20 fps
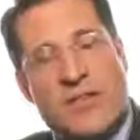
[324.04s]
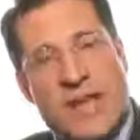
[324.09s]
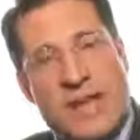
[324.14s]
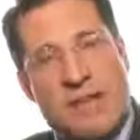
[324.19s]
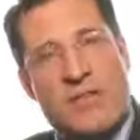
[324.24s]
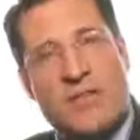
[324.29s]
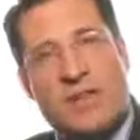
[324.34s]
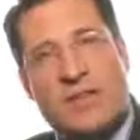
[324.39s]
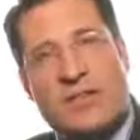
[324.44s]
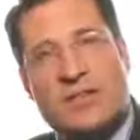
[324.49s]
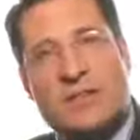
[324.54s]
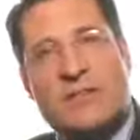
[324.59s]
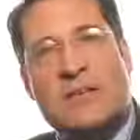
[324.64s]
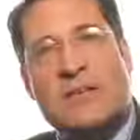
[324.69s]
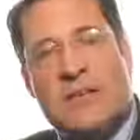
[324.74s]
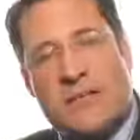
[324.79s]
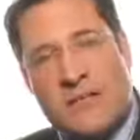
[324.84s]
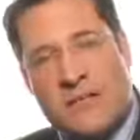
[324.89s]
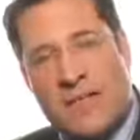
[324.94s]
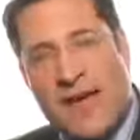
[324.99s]
There's
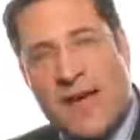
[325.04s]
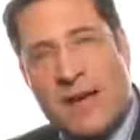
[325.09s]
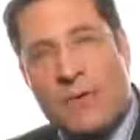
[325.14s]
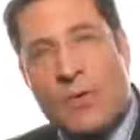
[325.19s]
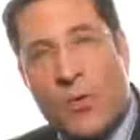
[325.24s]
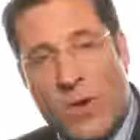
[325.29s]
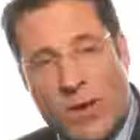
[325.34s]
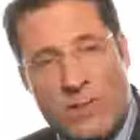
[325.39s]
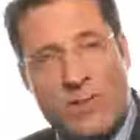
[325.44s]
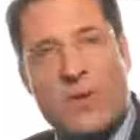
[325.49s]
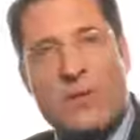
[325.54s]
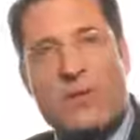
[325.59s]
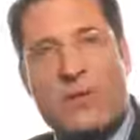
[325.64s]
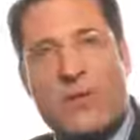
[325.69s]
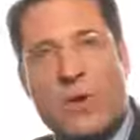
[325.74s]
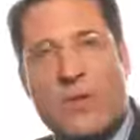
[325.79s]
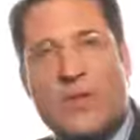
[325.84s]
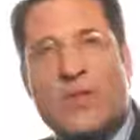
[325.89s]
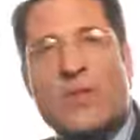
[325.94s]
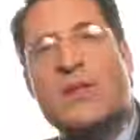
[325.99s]
evidence that
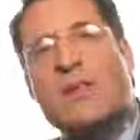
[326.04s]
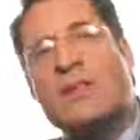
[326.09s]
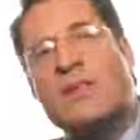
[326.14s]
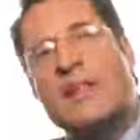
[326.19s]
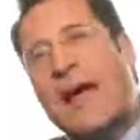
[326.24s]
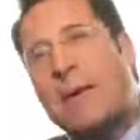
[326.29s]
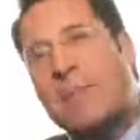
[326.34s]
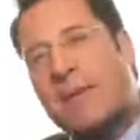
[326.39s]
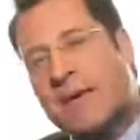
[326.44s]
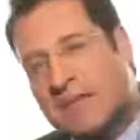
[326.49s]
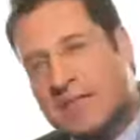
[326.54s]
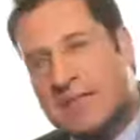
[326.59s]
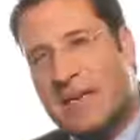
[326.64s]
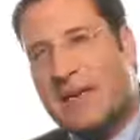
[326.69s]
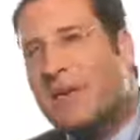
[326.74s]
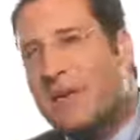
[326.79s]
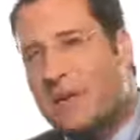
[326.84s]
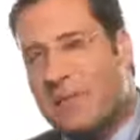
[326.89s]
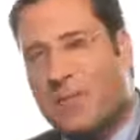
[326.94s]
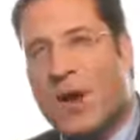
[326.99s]
women with
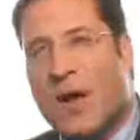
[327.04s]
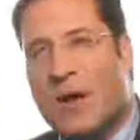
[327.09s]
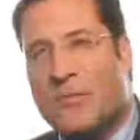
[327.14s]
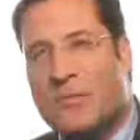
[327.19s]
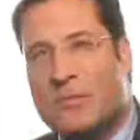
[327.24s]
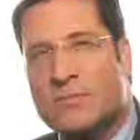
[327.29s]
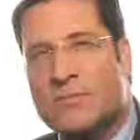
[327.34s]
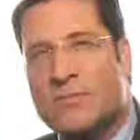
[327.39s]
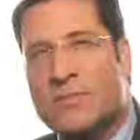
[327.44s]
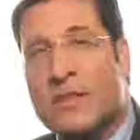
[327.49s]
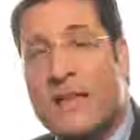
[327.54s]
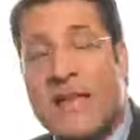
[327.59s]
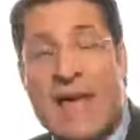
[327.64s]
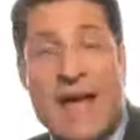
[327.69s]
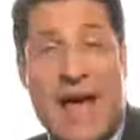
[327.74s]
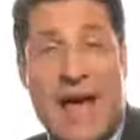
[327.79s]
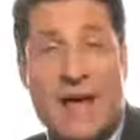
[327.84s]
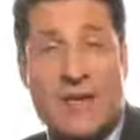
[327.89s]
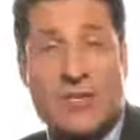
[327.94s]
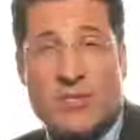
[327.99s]
climacteric problems
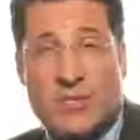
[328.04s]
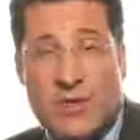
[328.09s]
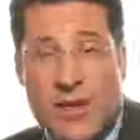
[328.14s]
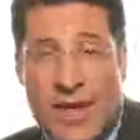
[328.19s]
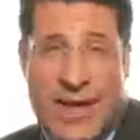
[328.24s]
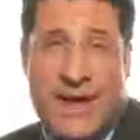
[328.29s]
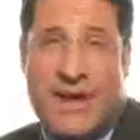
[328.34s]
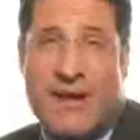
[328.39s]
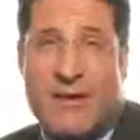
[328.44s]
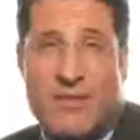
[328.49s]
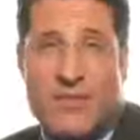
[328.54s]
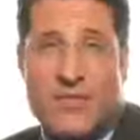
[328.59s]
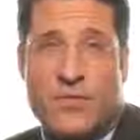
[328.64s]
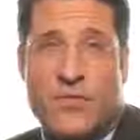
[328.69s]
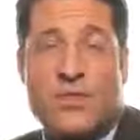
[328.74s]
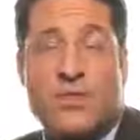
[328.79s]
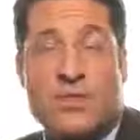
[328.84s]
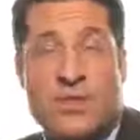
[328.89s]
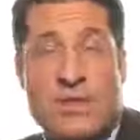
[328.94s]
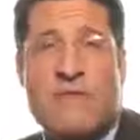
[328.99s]
actually
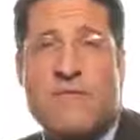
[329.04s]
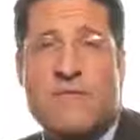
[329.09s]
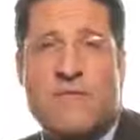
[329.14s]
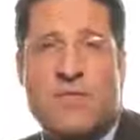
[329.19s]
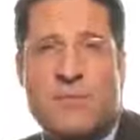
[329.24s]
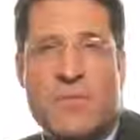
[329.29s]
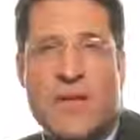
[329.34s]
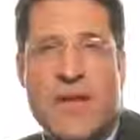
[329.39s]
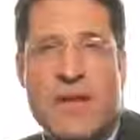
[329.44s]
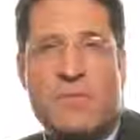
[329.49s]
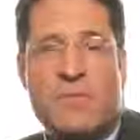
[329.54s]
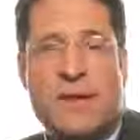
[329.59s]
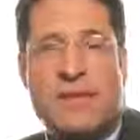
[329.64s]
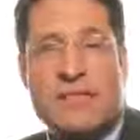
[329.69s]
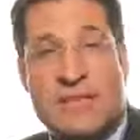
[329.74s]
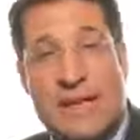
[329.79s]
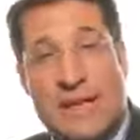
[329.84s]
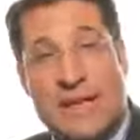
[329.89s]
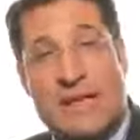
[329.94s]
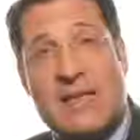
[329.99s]
have relief from that
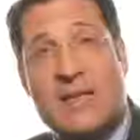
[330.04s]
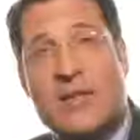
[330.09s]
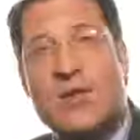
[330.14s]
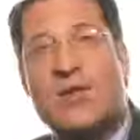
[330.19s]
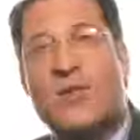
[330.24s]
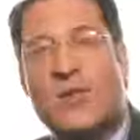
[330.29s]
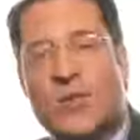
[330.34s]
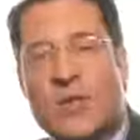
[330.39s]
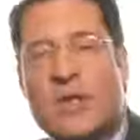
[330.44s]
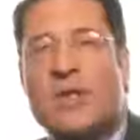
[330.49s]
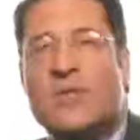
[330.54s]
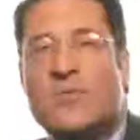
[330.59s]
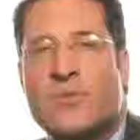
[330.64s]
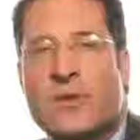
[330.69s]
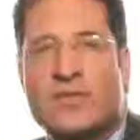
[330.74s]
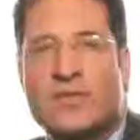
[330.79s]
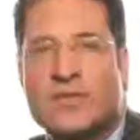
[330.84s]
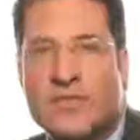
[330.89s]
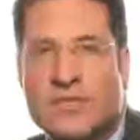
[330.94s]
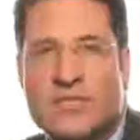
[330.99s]
by taking
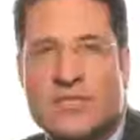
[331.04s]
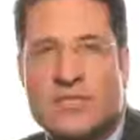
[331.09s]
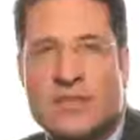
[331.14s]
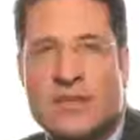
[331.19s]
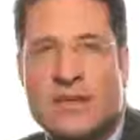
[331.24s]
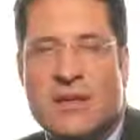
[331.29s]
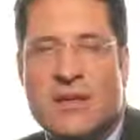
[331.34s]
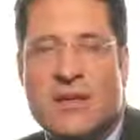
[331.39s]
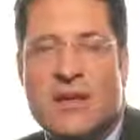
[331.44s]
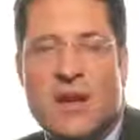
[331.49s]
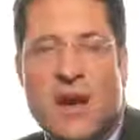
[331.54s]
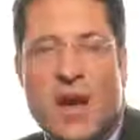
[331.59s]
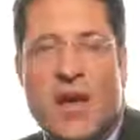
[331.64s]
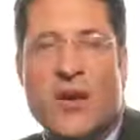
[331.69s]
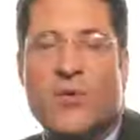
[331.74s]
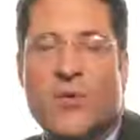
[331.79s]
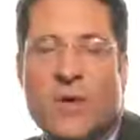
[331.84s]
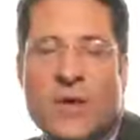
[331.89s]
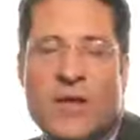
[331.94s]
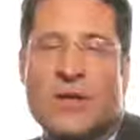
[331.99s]
Korean red ginseng
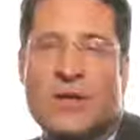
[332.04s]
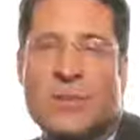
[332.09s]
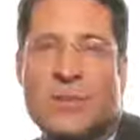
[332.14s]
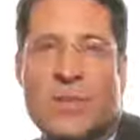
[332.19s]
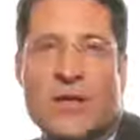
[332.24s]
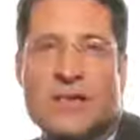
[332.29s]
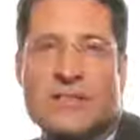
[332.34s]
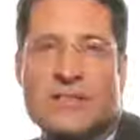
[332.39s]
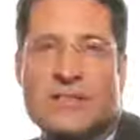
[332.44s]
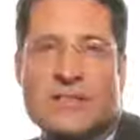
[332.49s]
on a regular